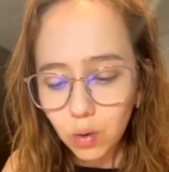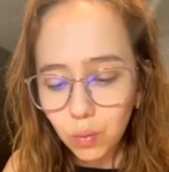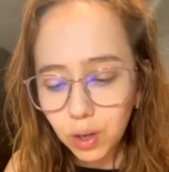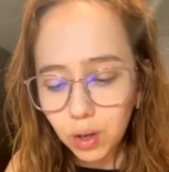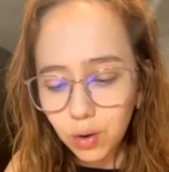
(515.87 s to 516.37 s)

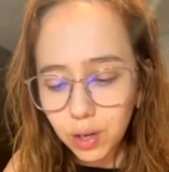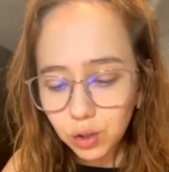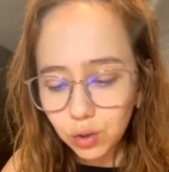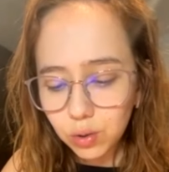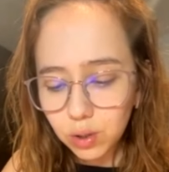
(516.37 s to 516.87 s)
We're going
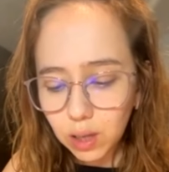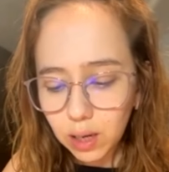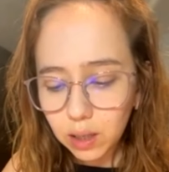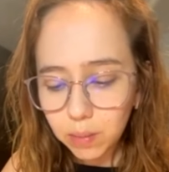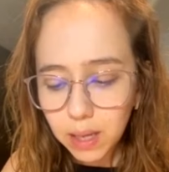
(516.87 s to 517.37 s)
to
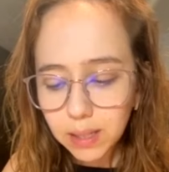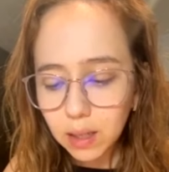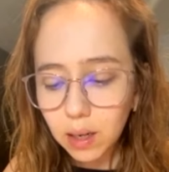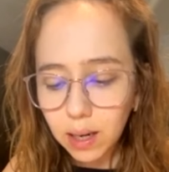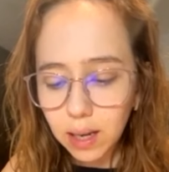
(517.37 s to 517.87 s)
slightly mix
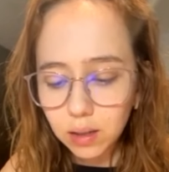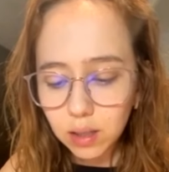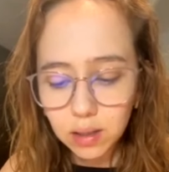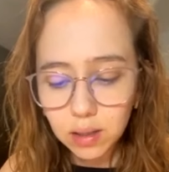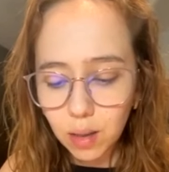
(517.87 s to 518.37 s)
it again
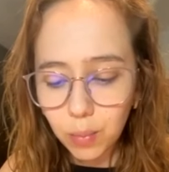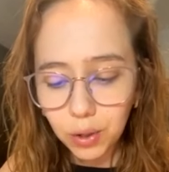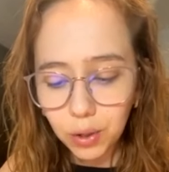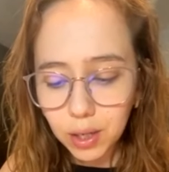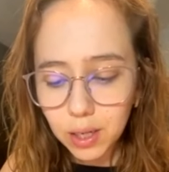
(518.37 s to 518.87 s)
since the
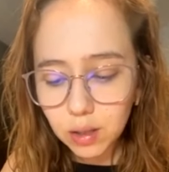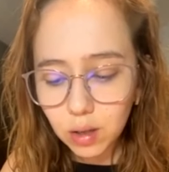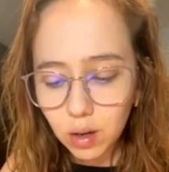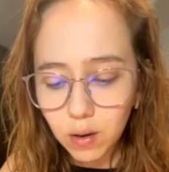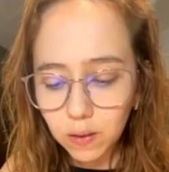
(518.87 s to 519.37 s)
butter is
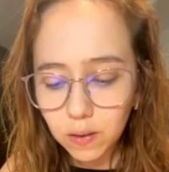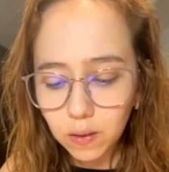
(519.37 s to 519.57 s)
not